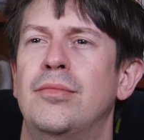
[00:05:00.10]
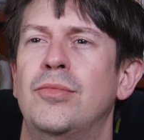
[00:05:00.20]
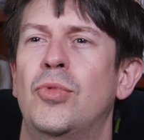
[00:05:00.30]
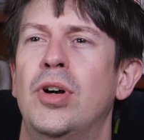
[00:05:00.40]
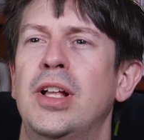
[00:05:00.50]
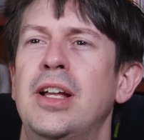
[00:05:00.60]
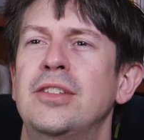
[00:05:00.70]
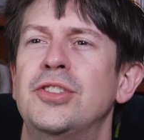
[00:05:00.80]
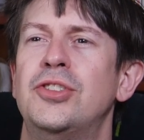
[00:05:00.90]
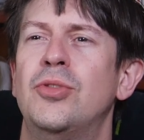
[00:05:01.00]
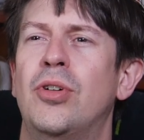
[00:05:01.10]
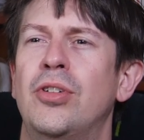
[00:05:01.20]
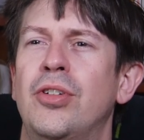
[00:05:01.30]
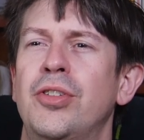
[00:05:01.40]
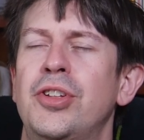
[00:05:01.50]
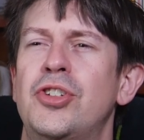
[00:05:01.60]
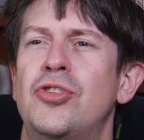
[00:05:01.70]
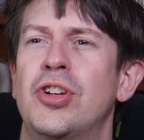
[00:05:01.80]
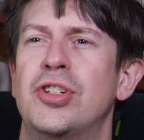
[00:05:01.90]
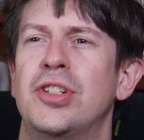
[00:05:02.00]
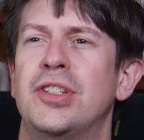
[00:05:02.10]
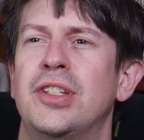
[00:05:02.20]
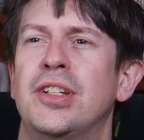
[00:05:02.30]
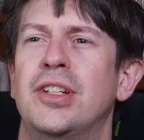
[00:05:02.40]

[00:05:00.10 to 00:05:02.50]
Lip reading: Well, I listened to all the instructions.